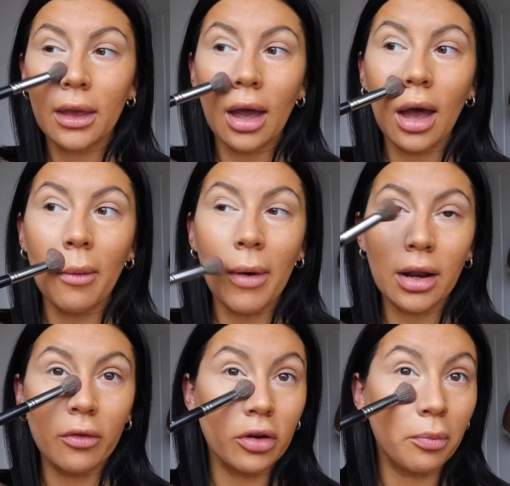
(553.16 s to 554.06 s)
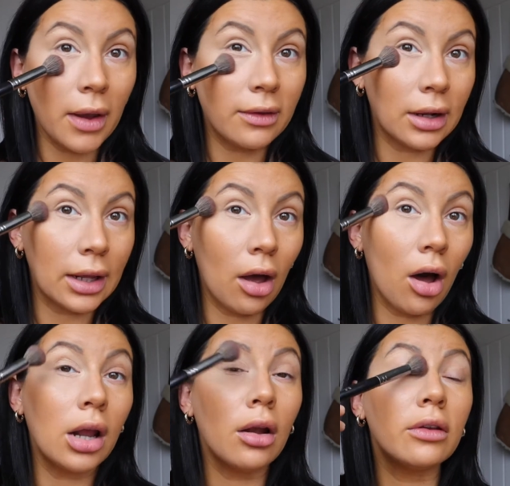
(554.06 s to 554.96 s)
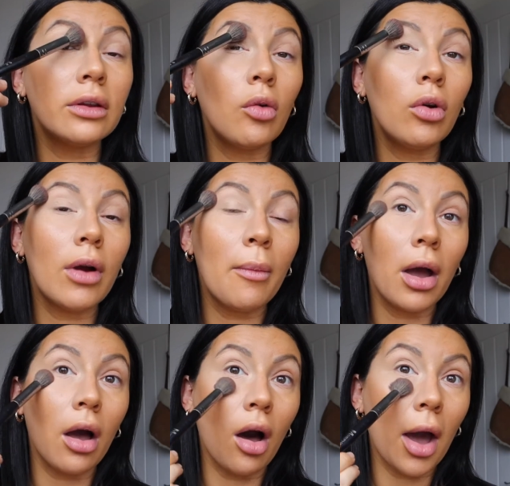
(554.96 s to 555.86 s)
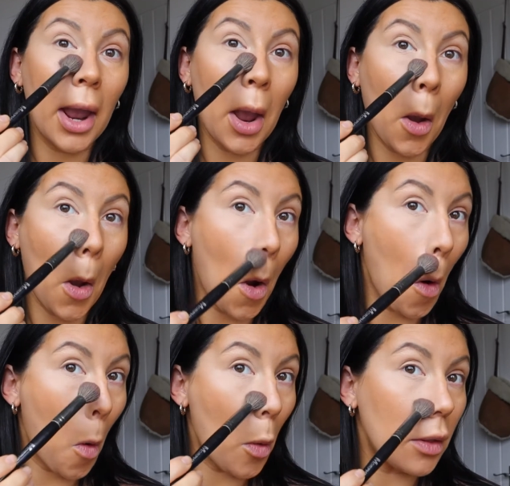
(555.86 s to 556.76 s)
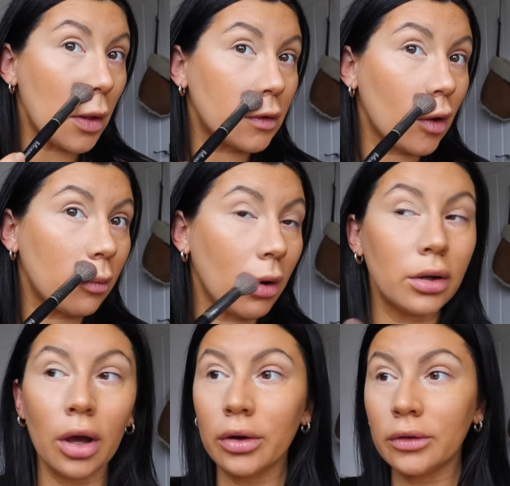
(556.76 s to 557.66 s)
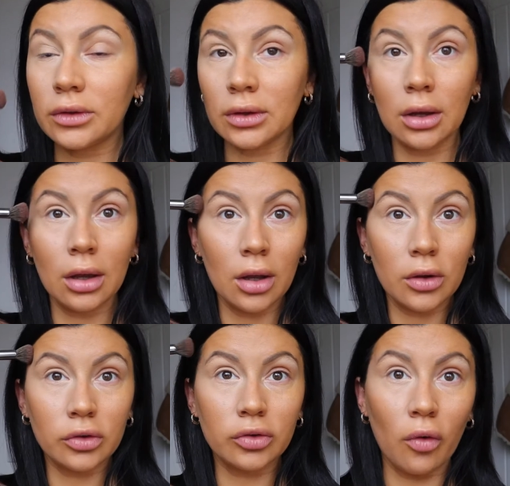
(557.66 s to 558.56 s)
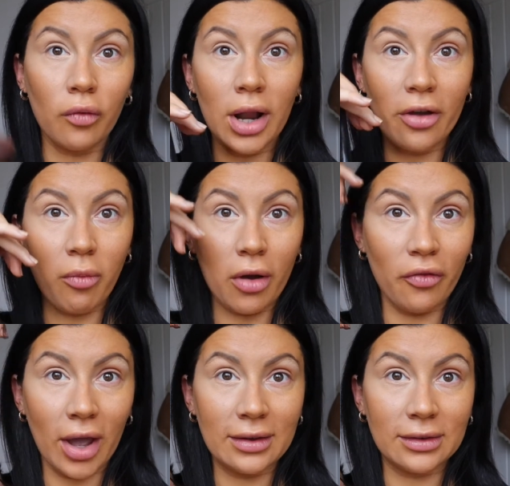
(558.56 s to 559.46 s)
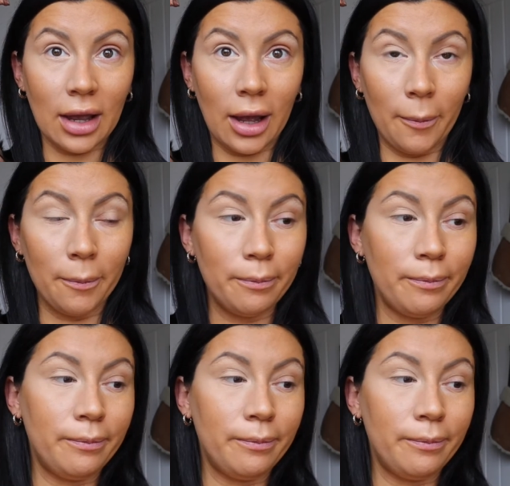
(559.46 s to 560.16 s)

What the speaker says: And I've just basically highlighted all around my eye, all in the side of my nose, to sort of lift my face up.